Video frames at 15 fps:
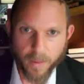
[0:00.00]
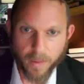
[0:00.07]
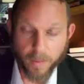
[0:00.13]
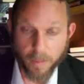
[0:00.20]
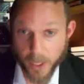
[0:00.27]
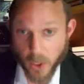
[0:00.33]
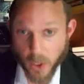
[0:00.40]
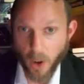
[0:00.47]

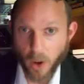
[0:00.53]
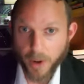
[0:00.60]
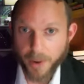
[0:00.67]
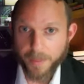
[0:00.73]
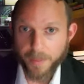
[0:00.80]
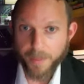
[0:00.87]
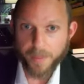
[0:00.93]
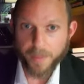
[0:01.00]
But it's hard,
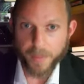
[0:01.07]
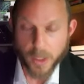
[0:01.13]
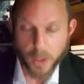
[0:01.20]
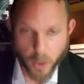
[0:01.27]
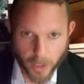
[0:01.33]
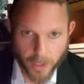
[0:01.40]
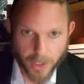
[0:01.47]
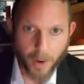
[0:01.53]
so
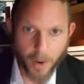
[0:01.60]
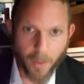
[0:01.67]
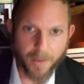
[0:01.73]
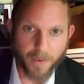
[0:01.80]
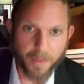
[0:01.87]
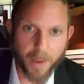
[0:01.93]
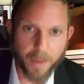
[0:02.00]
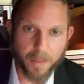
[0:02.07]
I stay away
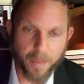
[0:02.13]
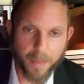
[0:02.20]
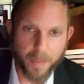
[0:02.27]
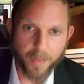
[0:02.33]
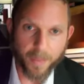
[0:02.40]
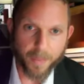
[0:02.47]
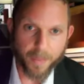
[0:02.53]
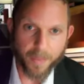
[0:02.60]
from them.
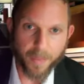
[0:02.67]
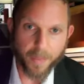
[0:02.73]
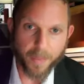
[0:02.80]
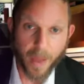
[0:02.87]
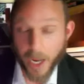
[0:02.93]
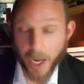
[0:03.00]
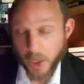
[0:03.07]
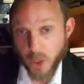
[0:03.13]

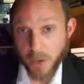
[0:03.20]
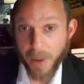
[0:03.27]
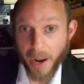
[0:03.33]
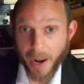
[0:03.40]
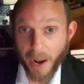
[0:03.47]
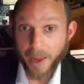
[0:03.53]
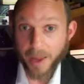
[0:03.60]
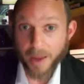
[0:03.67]
Ice cream I
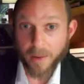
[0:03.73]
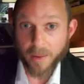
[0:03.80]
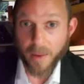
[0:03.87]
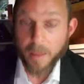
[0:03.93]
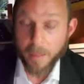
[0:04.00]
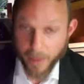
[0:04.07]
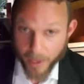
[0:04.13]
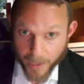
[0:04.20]
like,
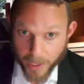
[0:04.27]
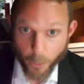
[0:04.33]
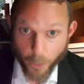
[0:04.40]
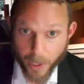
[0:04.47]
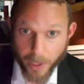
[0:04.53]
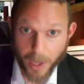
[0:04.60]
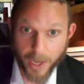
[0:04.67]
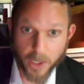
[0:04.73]
but I'll eat
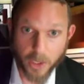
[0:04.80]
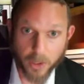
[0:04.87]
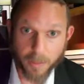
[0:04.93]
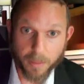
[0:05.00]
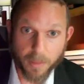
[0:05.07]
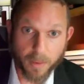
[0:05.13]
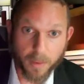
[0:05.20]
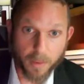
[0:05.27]
real ice cream
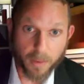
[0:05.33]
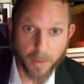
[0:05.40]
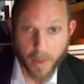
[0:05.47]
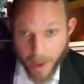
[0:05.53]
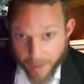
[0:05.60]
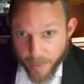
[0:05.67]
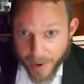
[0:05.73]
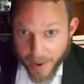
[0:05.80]

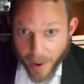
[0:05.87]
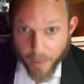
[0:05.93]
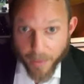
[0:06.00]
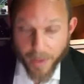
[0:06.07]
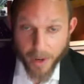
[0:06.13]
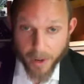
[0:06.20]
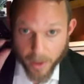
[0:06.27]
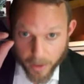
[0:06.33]
every now and
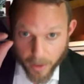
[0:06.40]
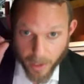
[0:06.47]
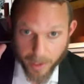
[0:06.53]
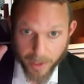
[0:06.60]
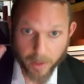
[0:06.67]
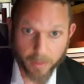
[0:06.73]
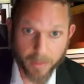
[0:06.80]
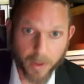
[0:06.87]
then, a
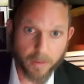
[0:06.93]
little bit.